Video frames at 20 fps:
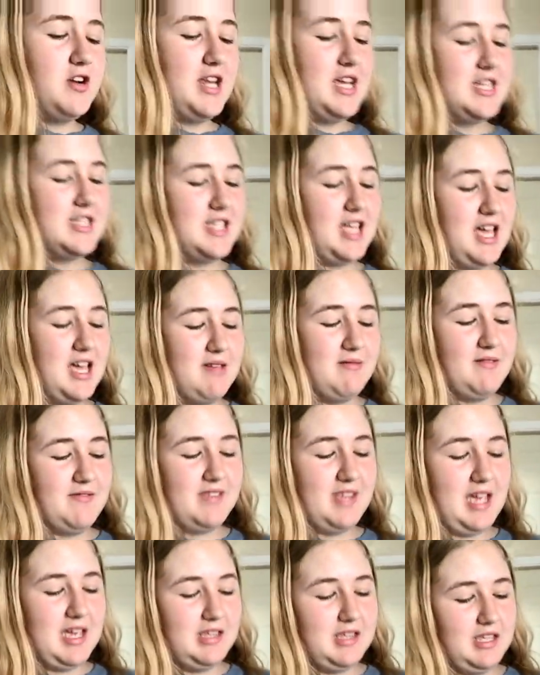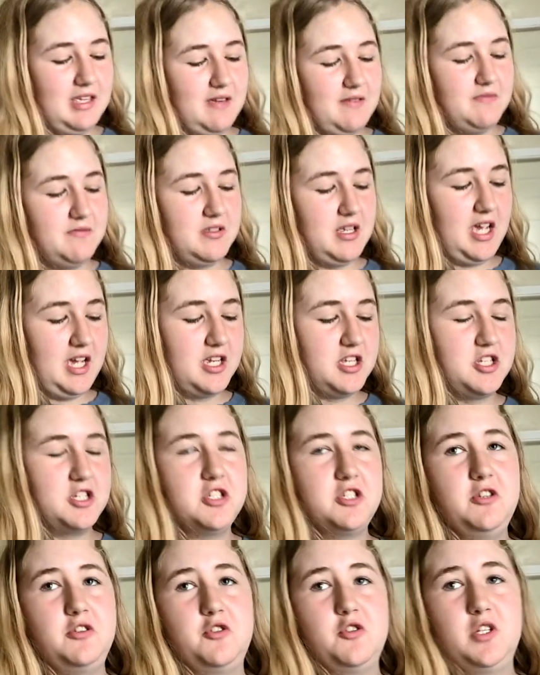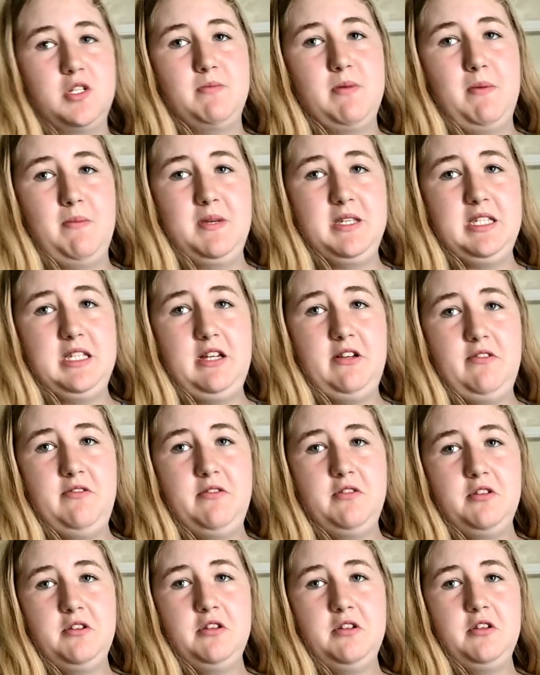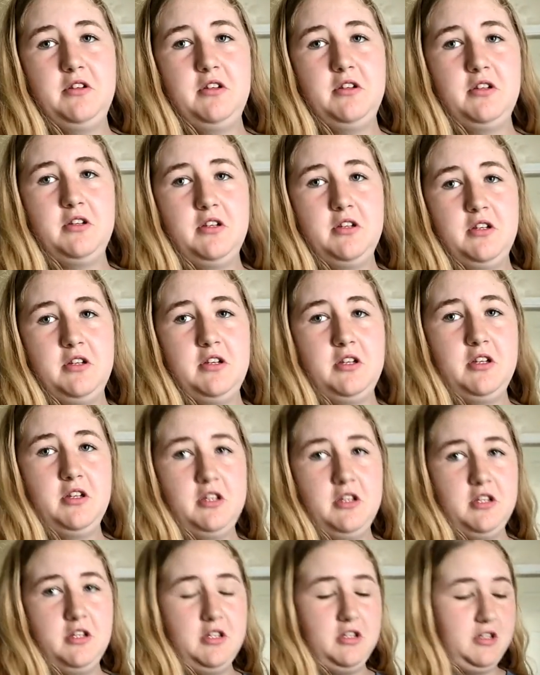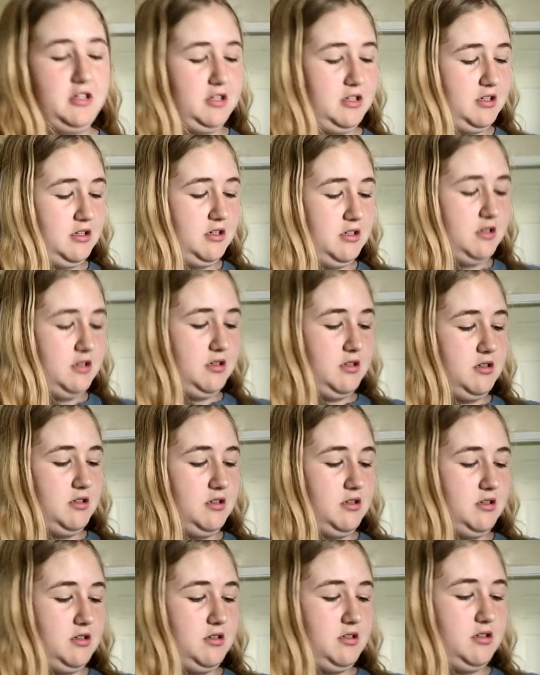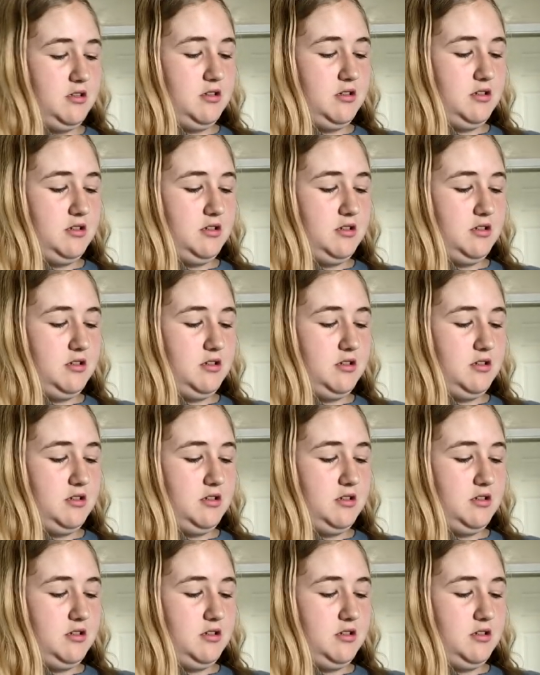next time if Dad leaves, I could just do chores by myself. Yeah, you could just do chores by yourself.